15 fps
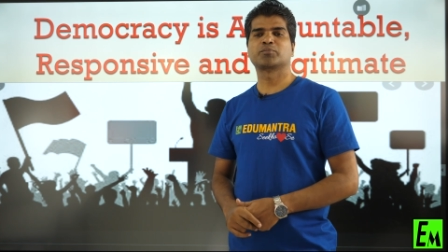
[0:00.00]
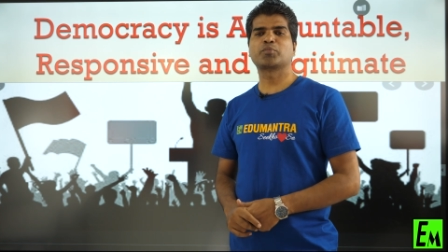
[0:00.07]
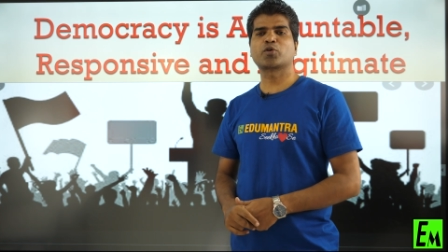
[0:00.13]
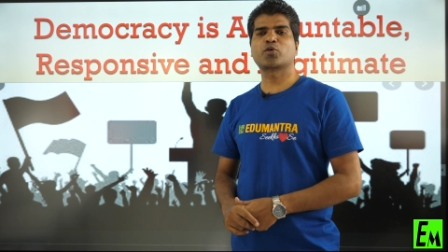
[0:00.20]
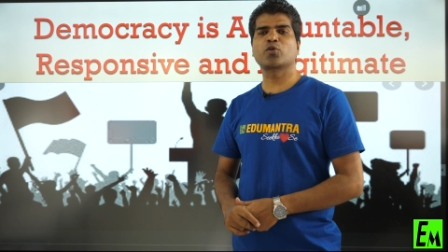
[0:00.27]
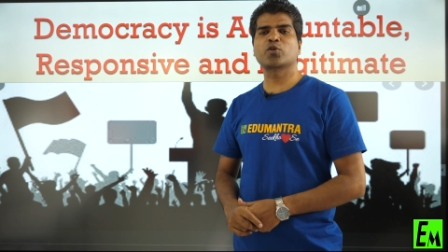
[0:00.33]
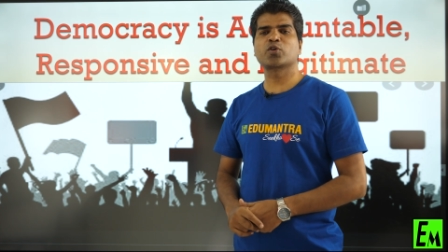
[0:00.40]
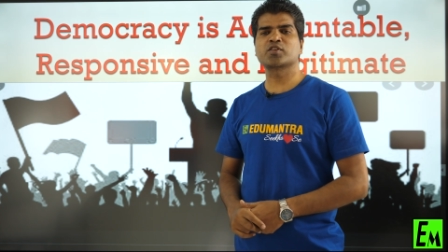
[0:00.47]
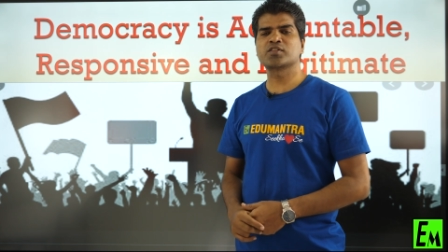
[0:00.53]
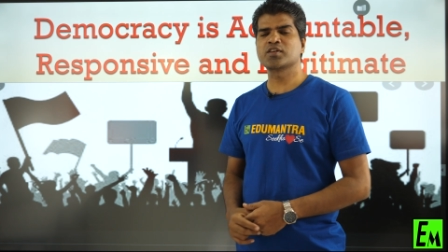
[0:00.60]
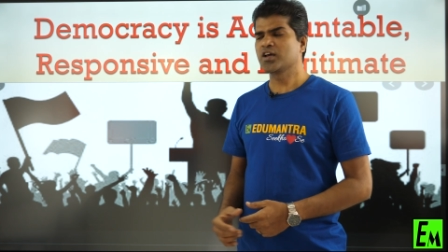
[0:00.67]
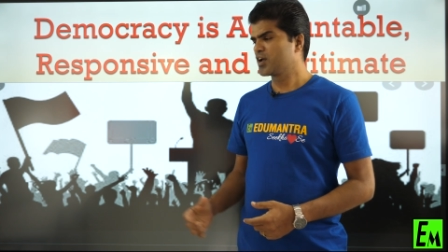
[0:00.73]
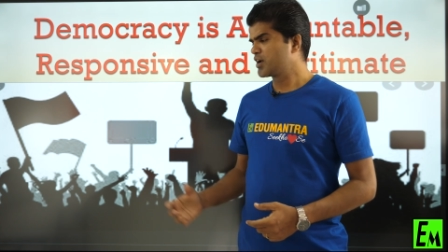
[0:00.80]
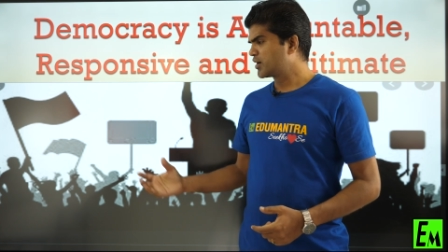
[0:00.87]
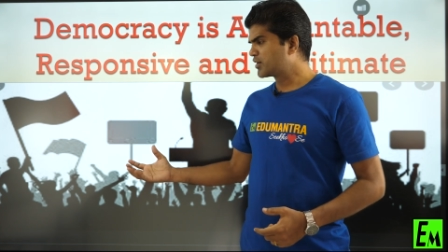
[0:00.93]
because
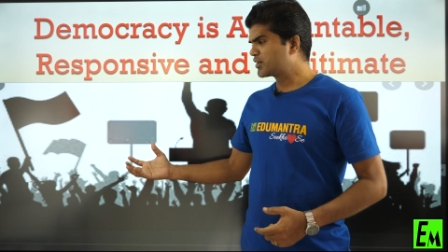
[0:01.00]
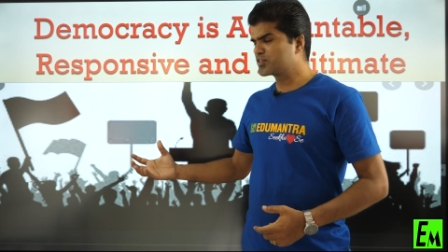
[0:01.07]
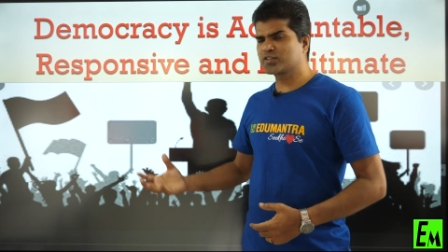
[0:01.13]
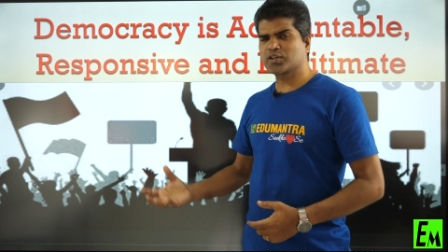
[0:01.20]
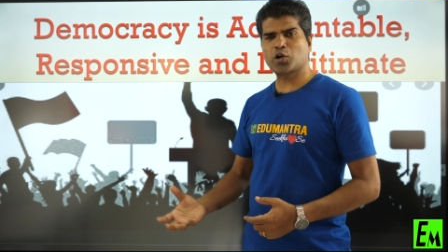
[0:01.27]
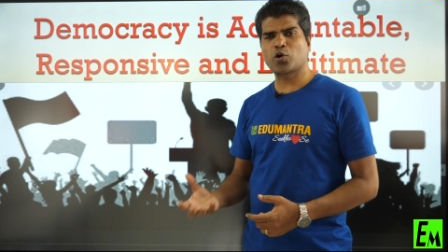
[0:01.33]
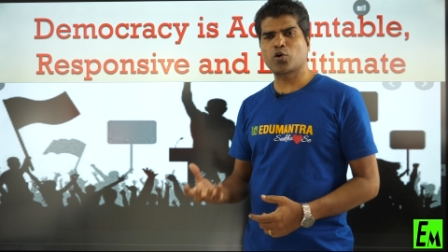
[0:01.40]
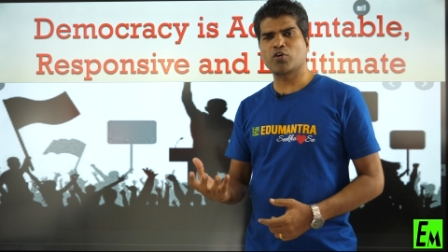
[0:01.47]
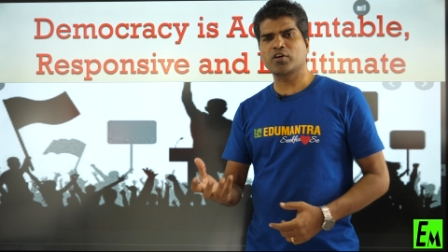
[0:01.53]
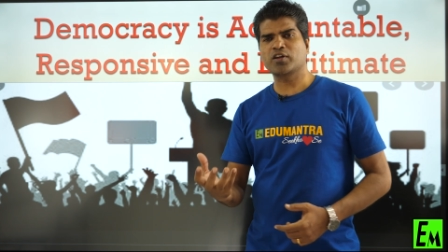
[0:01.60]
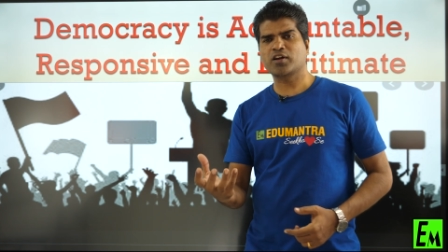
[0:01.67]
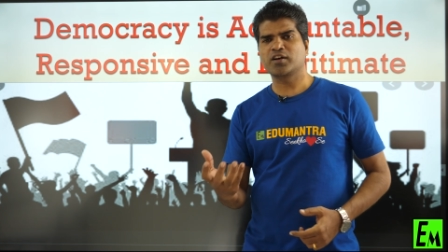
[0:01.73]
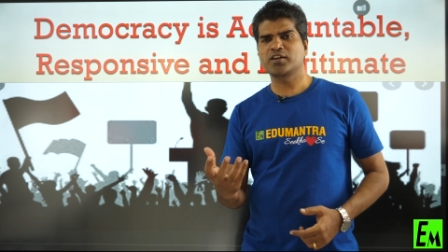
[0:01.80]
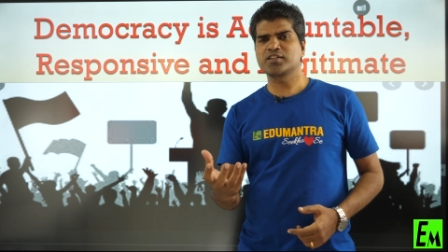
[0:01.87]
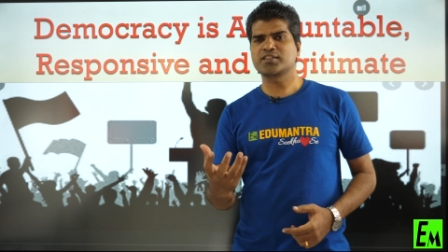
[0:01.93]
it is the core
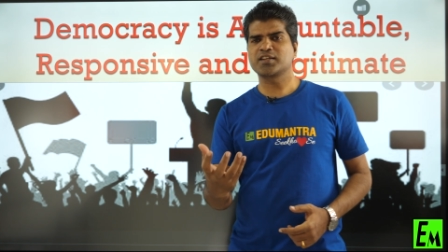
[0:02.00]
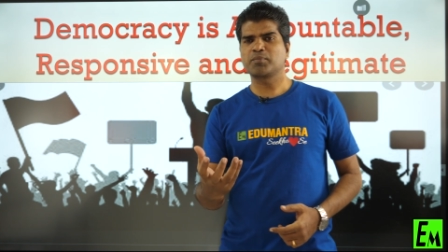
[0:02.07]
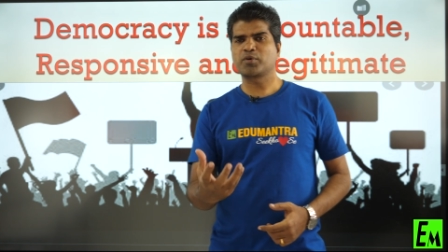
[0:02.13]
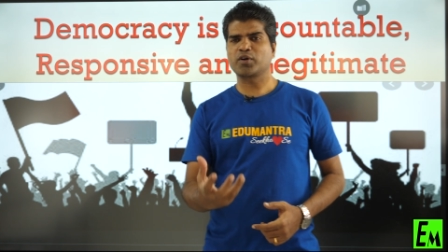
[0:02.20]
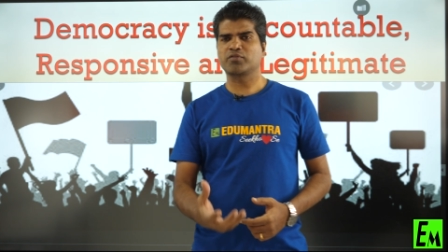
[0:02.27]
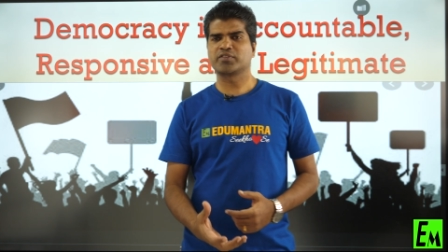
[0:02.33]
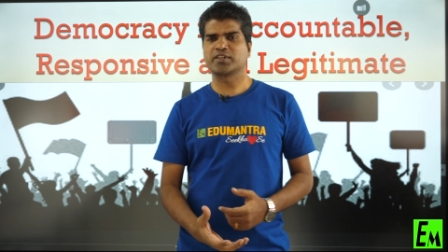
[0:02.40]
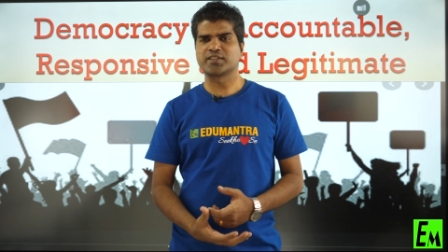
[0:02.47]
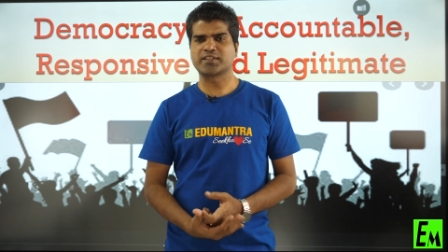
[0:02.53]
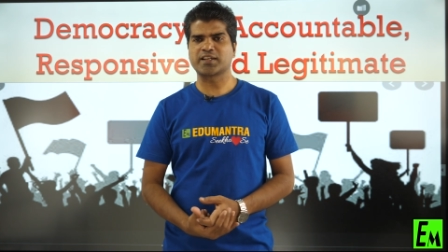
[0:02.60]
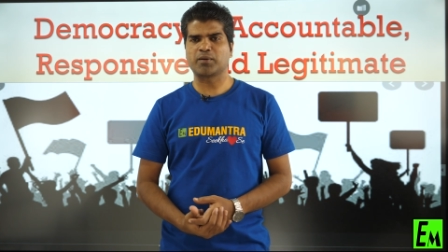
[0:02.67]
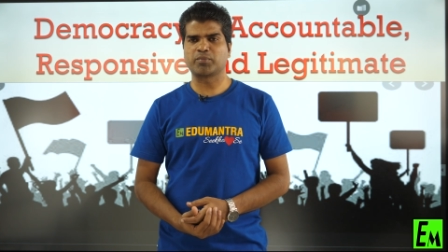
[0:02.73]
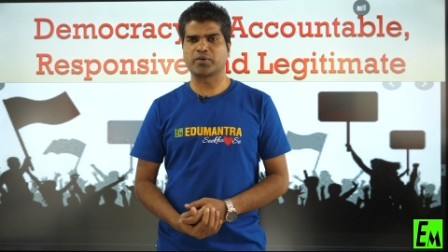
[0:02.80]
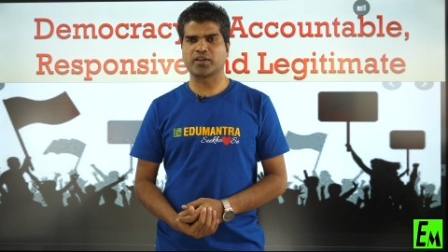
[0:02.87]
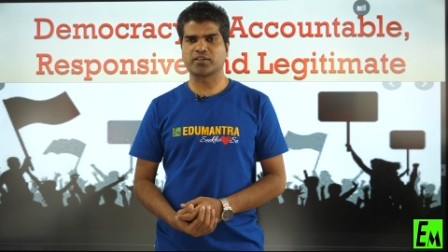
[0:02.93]
concept of this
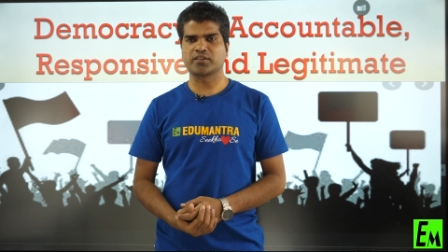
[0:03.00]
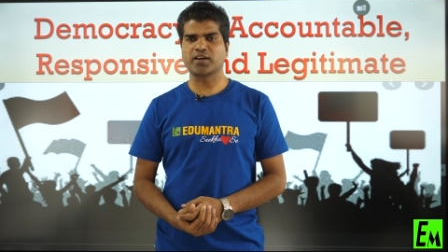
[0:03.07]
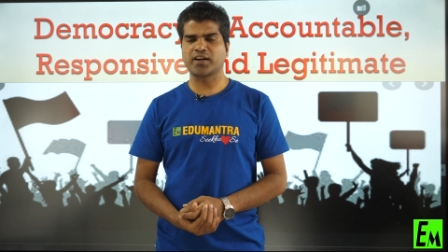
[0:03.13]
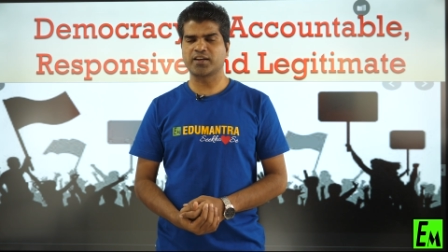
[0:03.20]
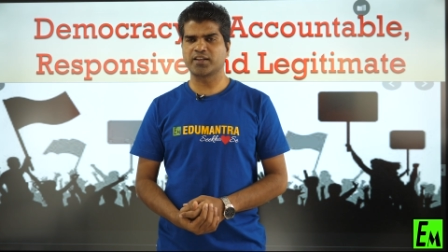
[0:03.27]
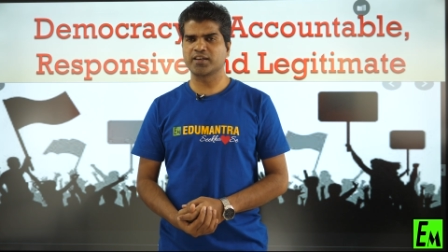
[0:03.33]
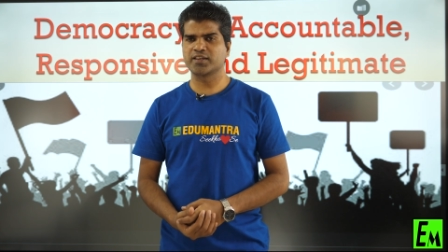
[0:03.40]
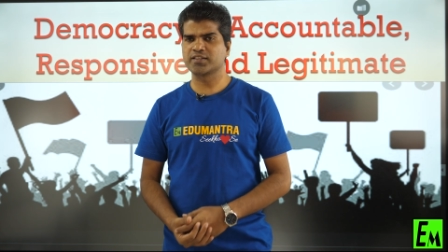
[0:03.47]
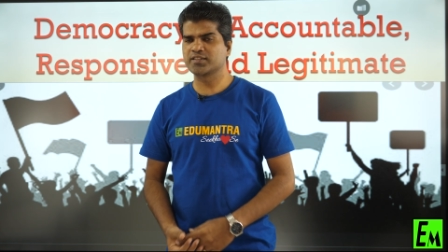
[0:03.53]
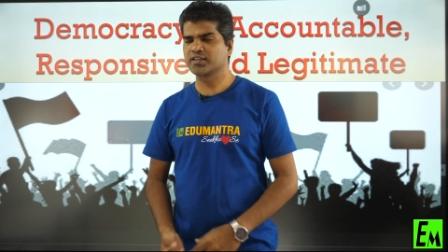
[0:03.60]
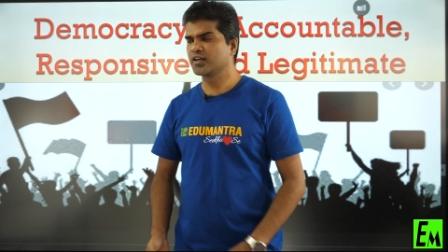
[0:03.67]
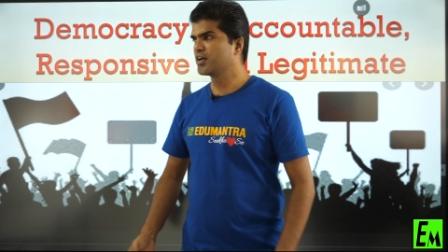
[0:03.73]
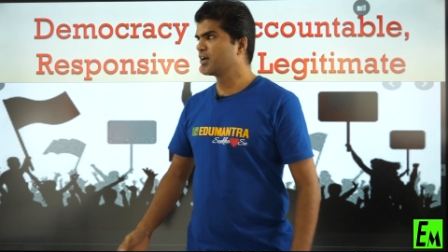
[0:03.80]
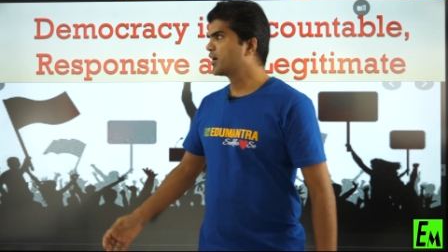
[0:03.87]
chapter, that is